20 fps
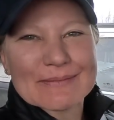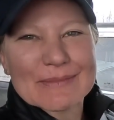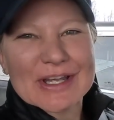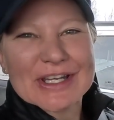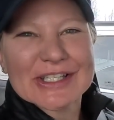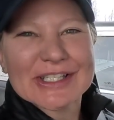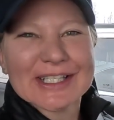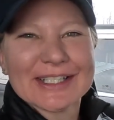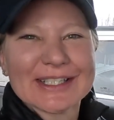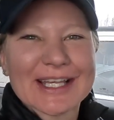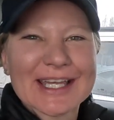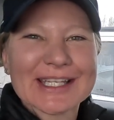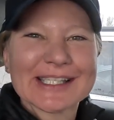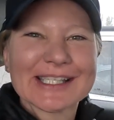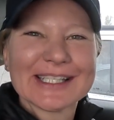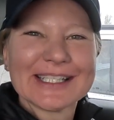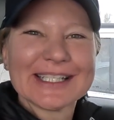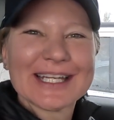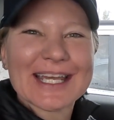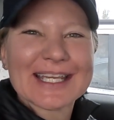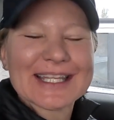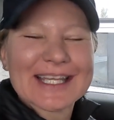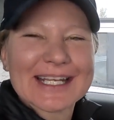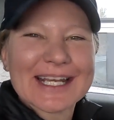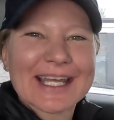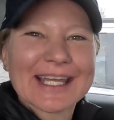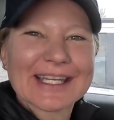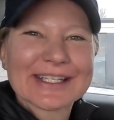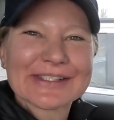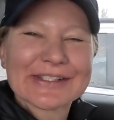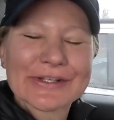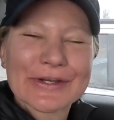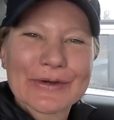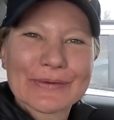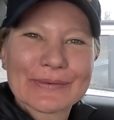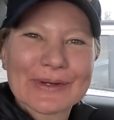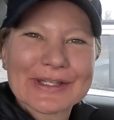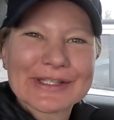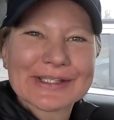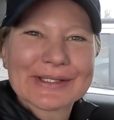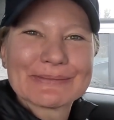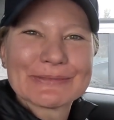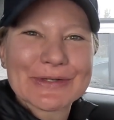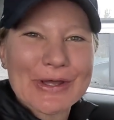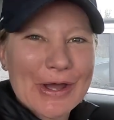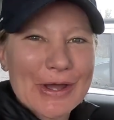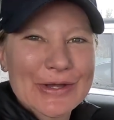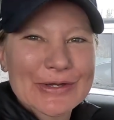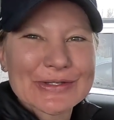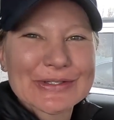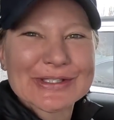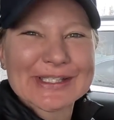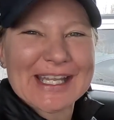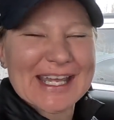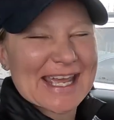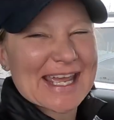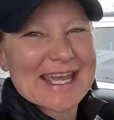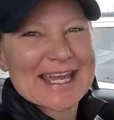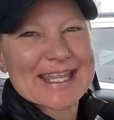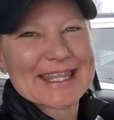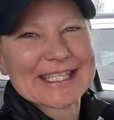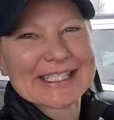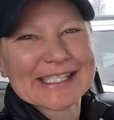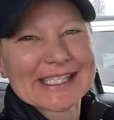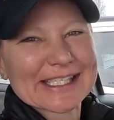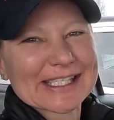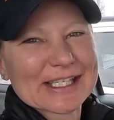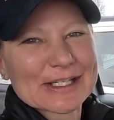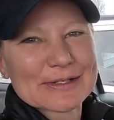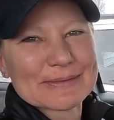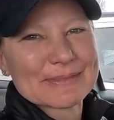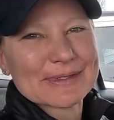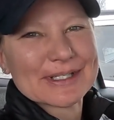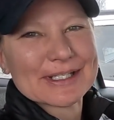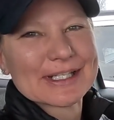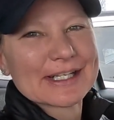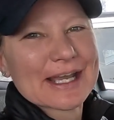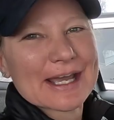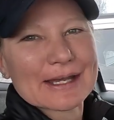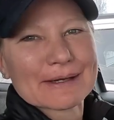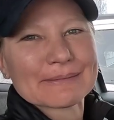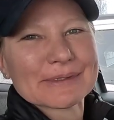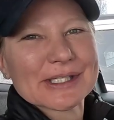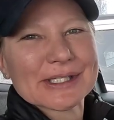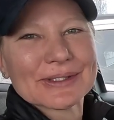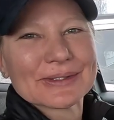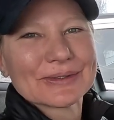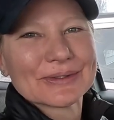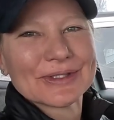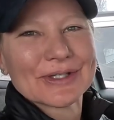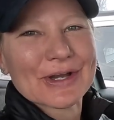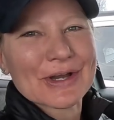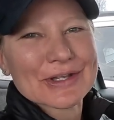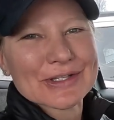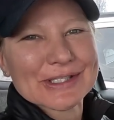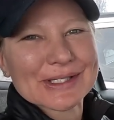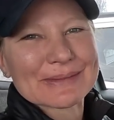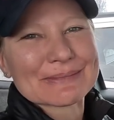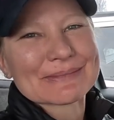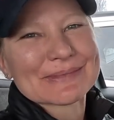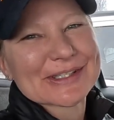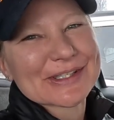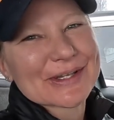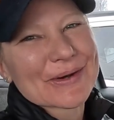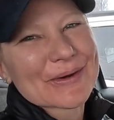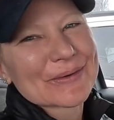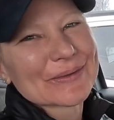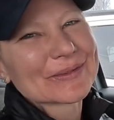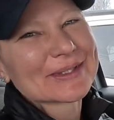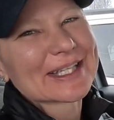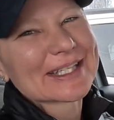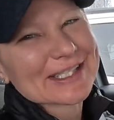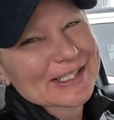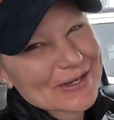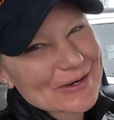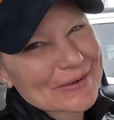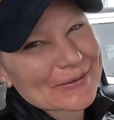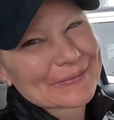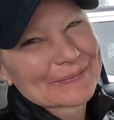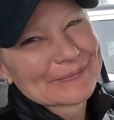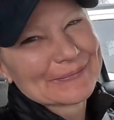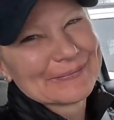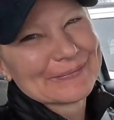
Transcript: mushing lesson and then I get to go run some dogs, and this is gonna be absolutely awesome. So let's go.